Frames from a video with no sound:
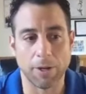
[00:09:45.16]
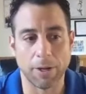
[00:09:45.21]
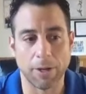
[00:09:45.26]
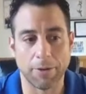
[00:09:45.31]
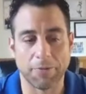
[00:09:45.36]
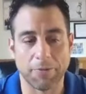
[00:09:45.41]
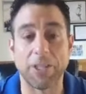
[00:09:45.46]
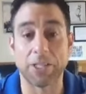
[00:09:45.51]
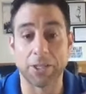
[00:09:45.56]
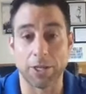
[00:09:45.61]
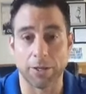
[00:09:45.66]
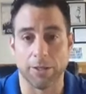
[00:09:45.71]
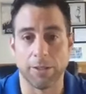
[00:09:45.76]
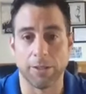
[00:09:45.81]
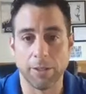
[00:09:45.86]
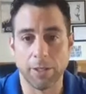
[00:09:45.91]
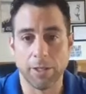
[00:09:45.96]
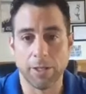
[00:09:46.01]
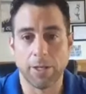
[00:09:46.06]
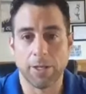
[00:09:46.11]
physical.
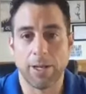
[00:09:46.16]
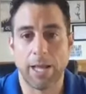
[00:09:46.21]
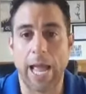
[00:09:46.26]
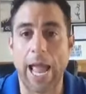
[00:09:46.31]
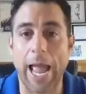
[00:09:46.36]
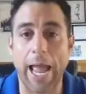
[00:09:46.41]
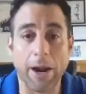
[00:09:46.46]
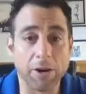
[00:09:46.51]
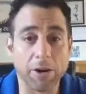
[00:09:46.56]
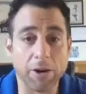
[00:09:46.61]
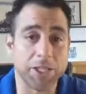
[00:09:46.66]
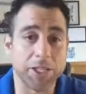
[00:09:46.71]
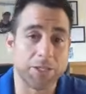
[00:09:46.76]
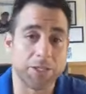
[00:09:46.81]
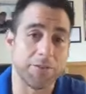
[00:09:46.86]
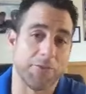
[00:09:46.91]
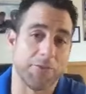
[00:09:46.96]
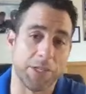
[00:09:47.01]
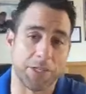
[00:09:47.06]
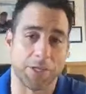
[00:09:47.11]
Energy
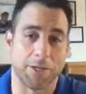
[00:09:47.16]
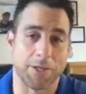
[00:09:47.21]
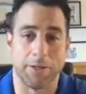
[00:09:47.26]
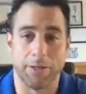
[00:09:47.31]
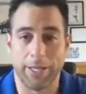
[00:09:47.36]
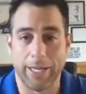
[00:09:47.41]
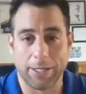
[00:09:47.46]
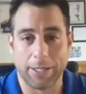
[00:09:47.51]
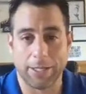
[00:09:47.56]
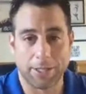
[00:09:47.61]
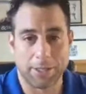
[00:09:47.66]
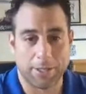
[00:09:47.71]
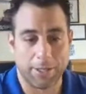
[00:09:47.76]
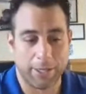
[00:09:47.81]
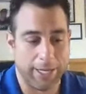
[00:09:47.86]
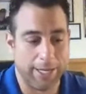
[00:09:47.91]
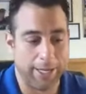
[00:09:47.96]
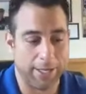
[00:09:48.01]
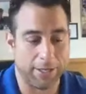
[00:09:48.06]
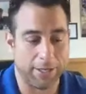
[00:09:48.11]
isn't physical.
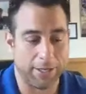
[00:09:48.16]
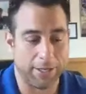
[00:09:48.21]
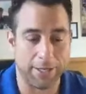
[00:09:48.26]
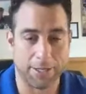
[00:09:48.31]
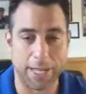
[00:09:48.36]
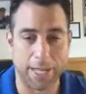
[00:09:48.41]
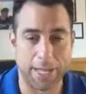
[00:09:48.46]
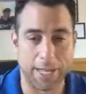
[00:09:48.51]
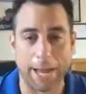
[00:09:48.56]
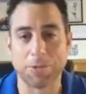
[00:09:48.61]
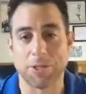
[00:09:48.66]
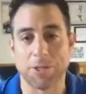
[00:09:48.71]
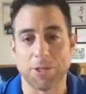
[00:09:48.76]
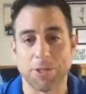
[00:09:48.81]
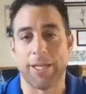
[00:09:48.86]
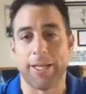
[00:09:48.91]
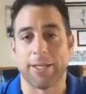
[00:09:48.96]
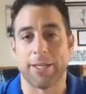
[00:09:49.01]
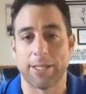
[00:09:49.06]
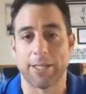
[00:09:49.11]
It happens
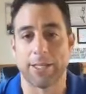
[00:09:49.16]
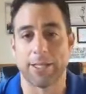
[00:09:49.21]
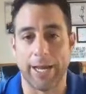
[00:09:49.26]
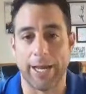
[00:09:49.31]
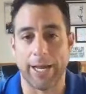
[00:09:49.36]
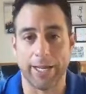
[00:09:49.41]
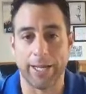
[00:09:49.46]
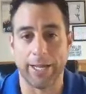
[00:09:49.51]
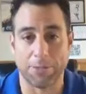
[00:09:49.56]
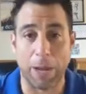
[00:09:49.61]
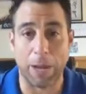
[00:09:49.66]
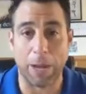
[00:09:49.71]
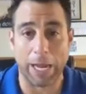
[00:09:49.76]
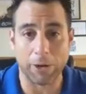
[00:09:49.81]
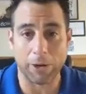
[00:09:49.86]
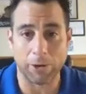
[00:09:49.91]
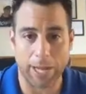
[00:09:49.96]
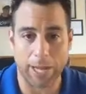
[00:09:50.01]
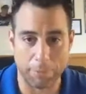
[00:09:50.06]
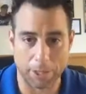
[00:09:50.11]
on the inside. It's
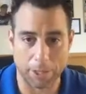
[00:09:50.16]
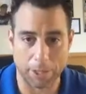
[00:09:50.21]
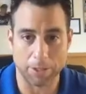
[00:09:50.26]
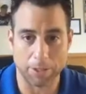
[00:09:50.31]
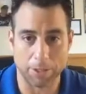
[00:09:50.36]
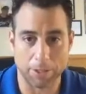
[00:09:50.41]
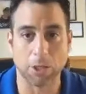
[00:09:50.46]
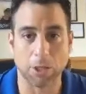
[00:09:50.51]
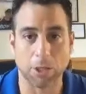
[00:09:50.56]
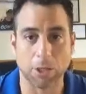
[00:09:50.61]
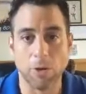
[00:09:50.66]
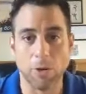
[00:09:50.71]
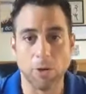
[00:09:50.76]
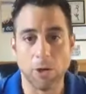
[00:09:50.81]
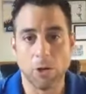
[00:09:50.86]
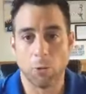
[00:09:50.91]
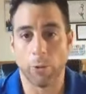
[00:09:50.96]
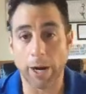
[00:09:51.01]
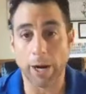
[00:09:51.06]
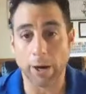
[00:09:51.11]
biochemical. So
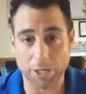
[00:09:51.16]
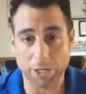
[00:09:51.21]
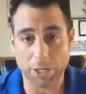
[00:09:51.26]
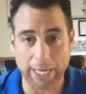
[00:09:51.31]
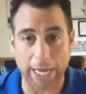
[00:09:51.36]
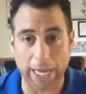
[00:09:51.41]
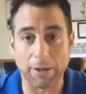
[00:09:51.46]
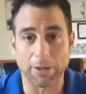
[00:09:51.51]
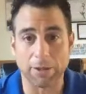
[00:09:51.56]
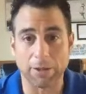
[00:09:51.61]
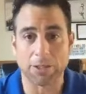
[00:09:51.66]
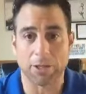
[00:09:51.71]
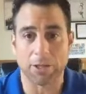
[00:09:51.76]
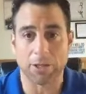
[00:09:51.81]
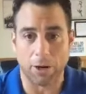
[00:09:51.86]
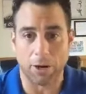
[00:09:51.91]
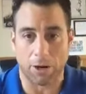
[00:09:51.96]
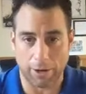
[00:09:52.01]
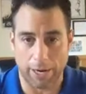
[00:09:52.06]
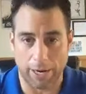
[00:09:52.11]
when our cells
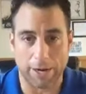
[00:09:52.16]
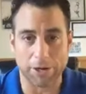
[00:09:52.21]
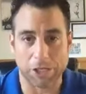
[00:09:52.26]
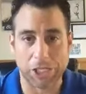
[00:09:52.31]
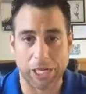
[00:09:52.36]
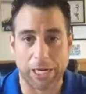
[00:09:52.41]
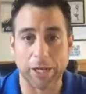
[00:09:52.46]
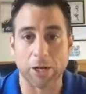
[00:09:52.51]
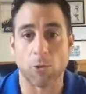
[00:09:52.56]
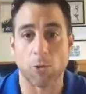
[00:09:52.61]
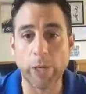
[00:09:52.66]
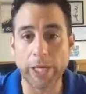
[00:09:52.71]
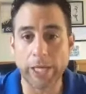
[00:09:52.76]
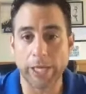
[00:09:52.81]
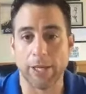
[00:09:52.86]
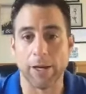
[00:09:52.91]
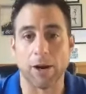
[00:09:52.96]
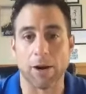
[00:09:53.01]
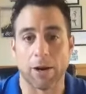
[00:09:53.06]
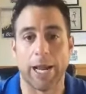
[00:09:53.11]
are energetic,
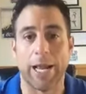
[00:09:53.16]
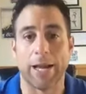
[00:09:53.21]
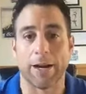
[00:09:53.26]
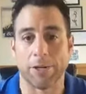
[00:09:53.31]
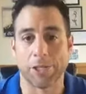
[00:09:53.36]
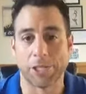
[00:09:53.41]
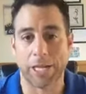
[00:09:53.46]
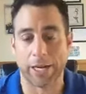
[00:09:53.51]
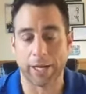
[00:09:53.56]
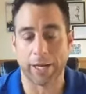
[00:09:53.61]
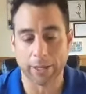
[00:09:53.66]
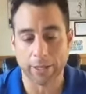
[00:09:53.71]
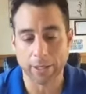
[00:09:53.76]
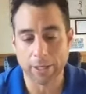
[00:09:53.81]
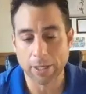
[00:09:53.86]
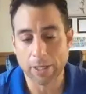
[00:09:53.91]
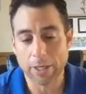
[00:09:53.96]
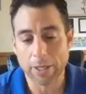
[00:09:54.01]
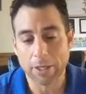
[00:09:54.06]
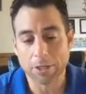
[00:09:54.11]
we are energetic.
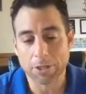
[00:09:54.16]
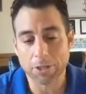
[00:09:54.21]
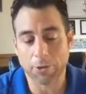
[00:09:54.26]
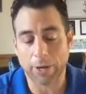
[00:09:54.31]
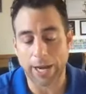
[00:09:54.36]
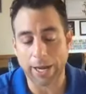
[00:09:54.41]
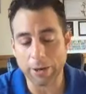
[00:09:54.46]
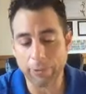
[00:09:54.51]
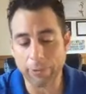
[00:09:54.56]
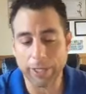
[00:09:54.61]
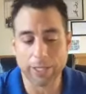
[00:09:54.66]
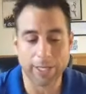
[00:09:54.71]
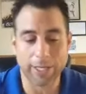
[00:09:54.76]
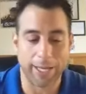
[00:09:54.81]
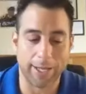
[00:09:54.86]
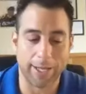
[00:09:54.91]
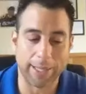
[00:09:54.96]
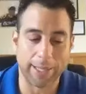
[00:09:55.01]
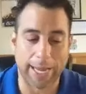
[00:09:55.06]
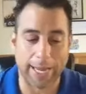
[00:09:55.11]
So how do we
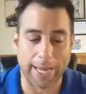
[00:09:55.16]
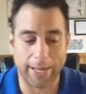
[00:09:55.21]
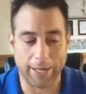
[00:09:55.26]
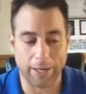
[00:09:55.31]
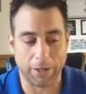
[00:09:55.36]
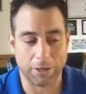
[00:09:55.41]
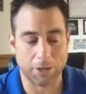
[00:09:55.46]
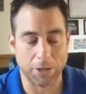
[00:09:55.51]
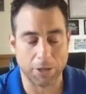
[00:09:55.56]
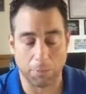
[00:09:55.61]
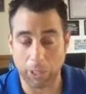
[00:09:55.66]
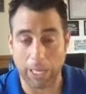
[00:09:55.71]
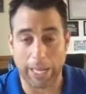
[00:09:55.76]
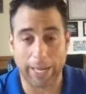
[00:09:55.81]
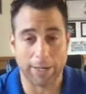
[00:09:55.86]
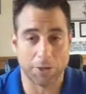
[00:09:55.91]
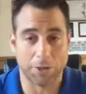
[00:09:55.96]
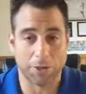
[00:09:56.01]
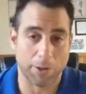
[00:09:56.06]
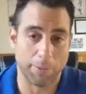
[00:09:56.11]
take that and apply
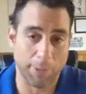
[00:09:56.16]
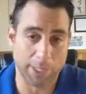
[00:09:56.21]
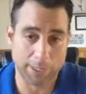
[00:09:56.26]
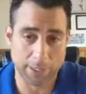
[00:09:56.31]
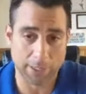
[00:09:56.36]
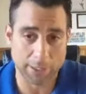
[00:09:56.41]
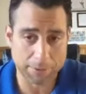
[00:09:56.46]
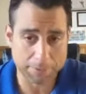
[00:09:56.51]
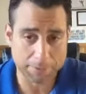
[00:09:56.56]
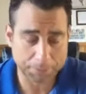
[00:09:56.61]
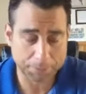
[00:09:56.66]
it to our business?